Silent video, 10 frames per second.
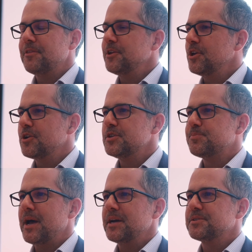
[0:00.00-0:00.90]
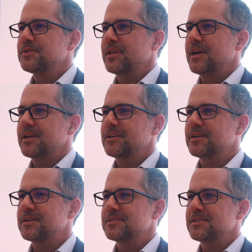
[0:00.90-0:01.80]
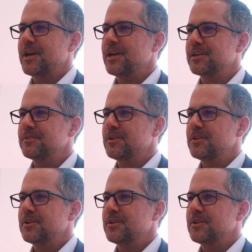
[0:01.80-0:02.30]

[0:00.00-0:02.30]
think it goes back to that saying,